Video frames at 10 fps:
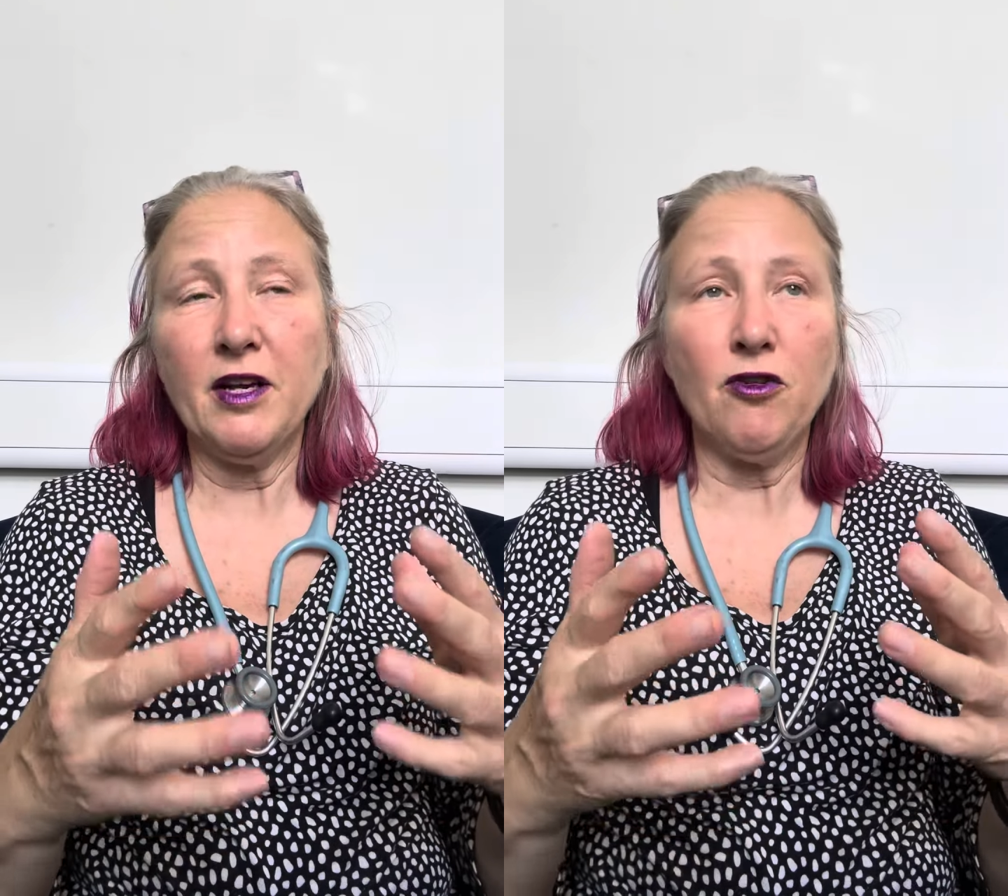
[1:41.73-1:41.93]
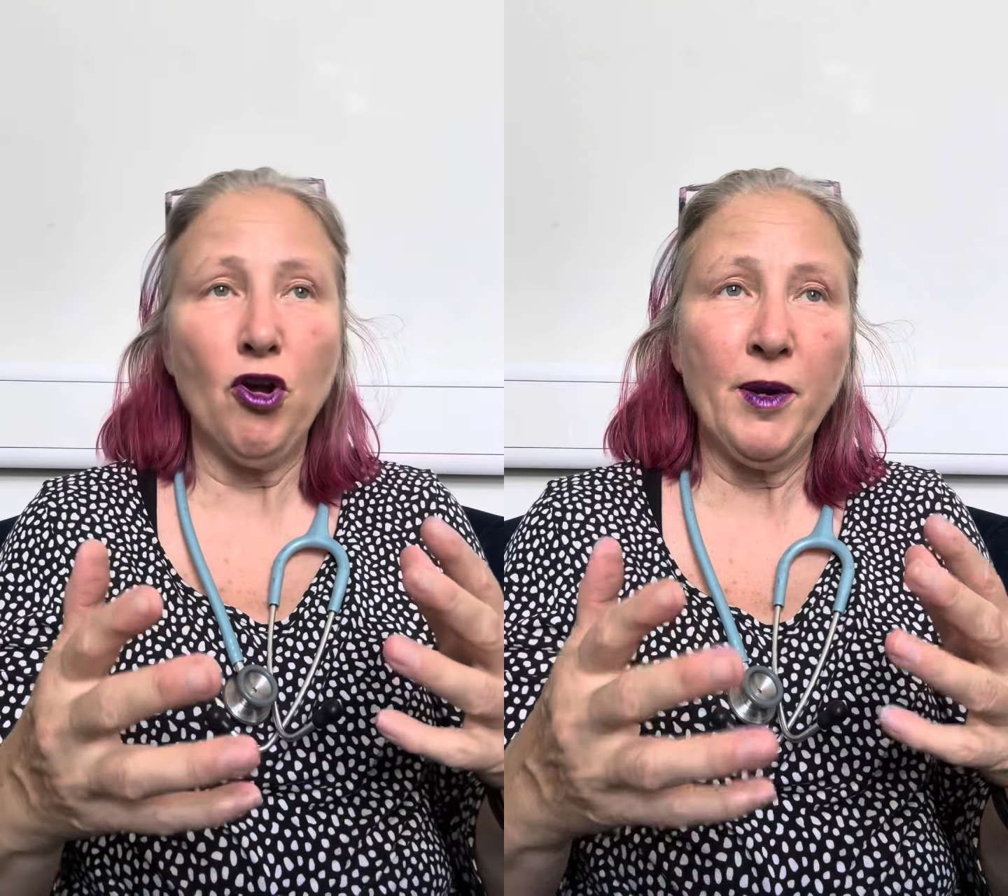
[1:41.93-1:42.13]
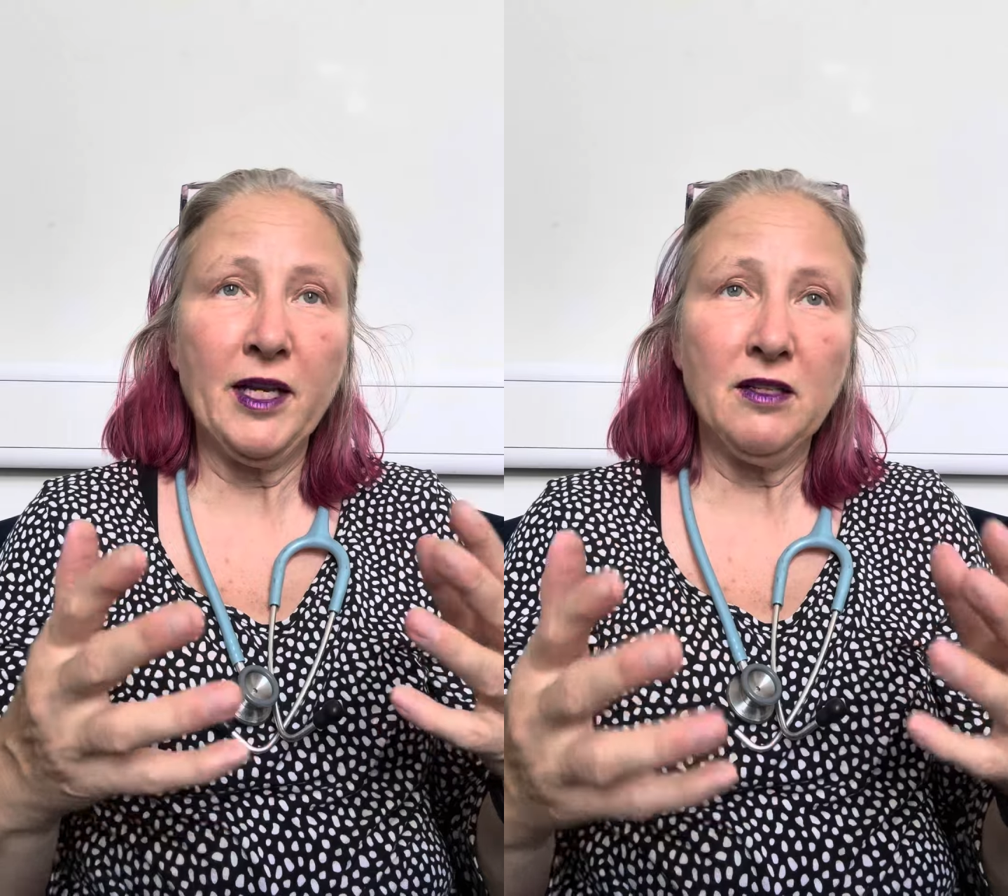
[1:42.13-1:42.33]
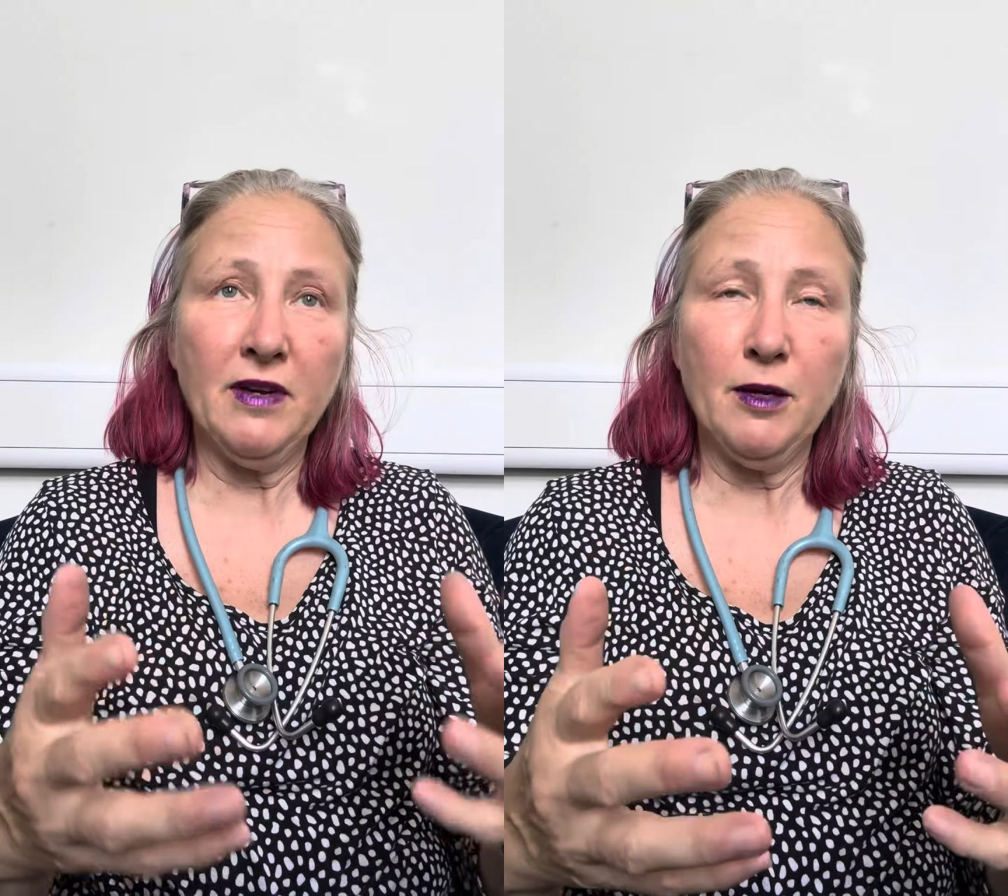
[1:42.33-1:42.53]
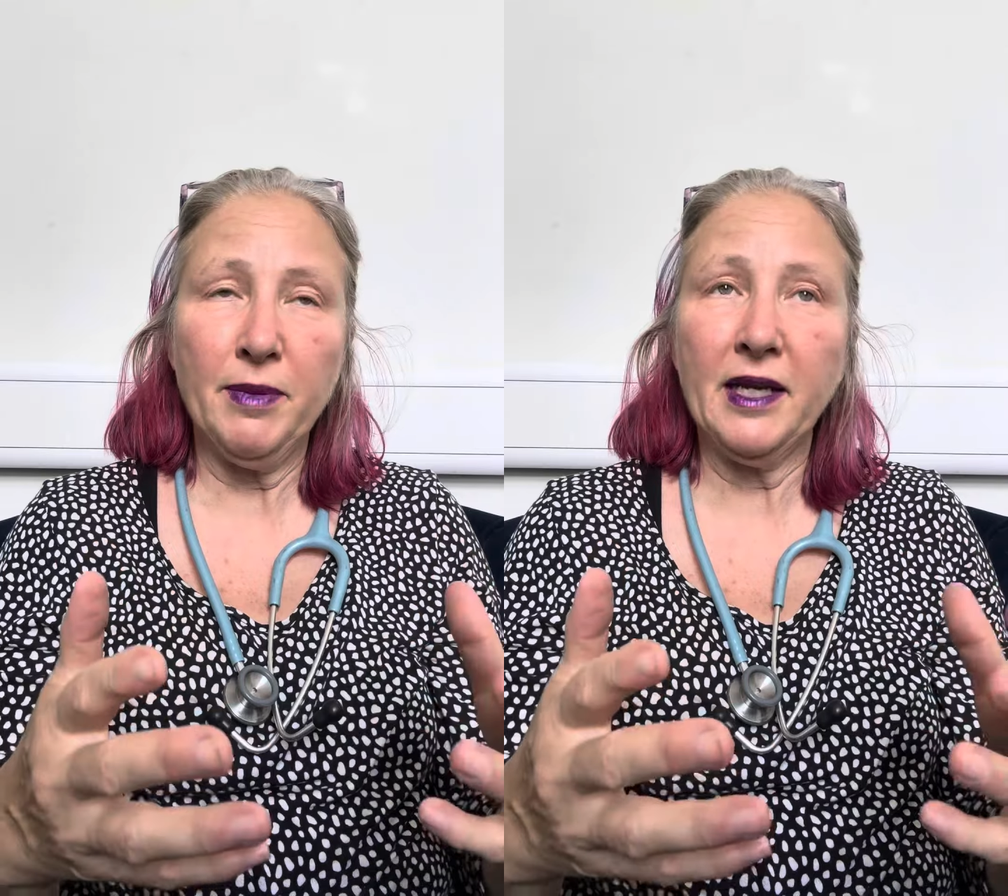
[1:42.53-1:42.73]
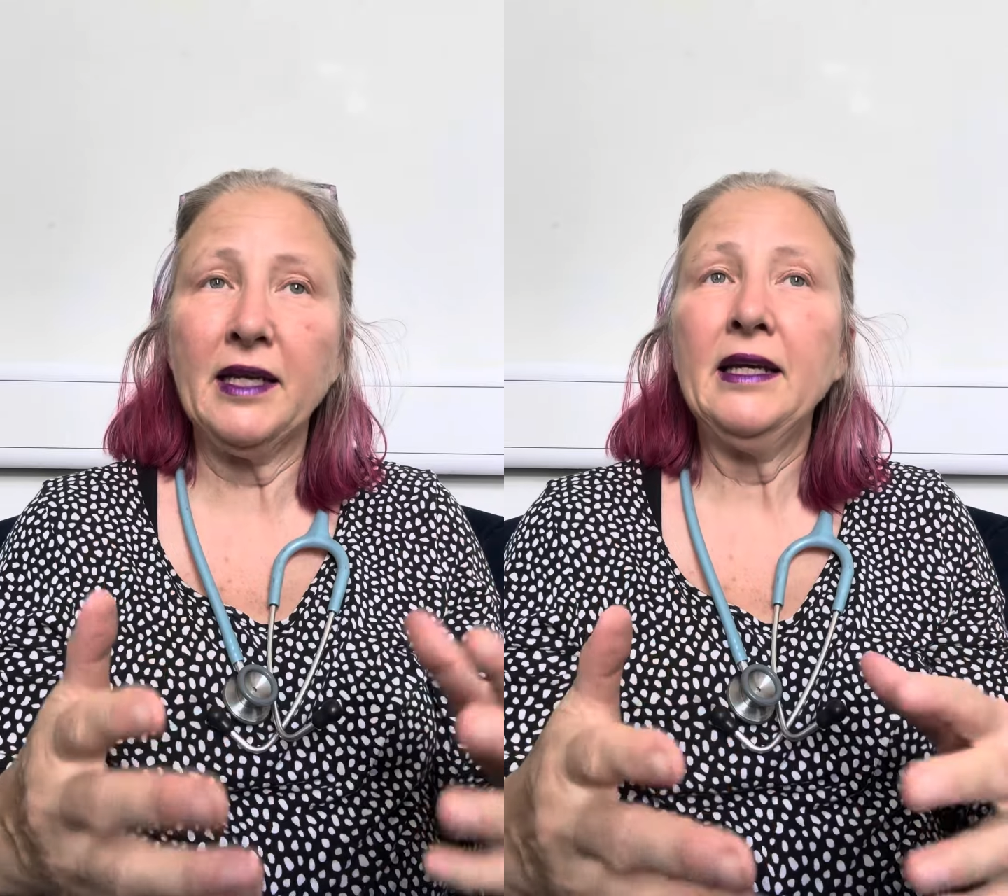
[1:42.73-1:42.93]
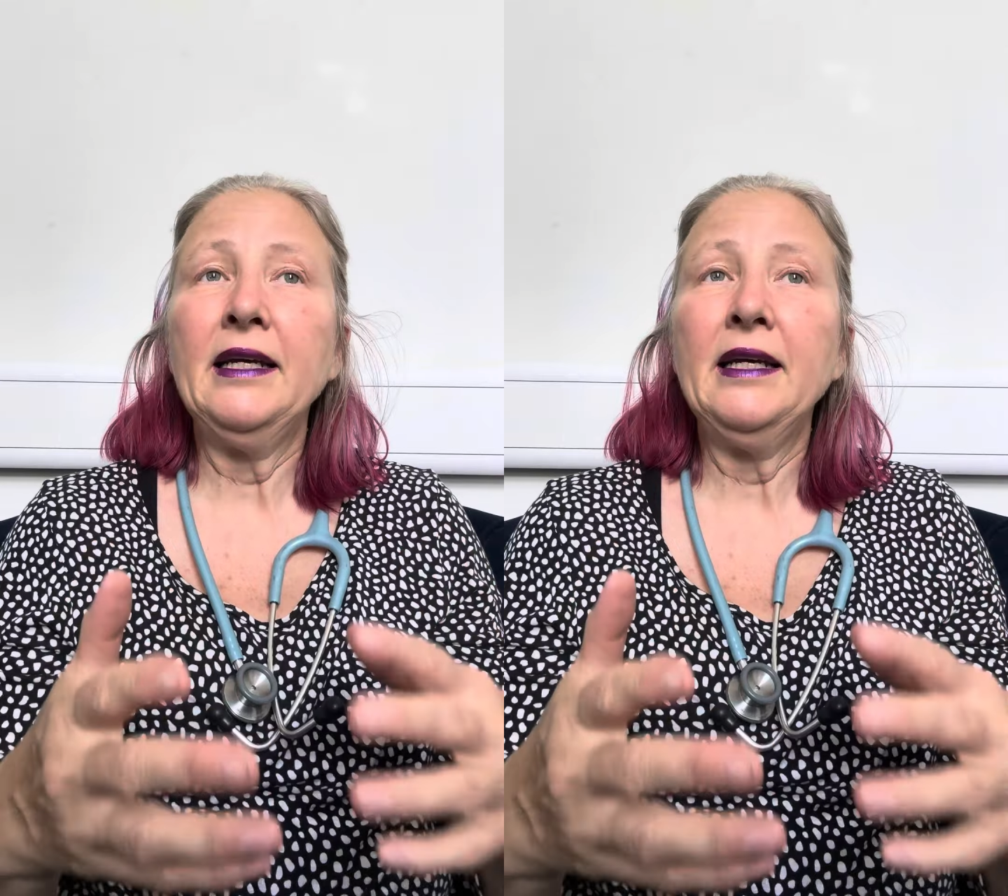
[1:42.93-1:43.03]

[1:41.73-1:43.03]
growing and developing.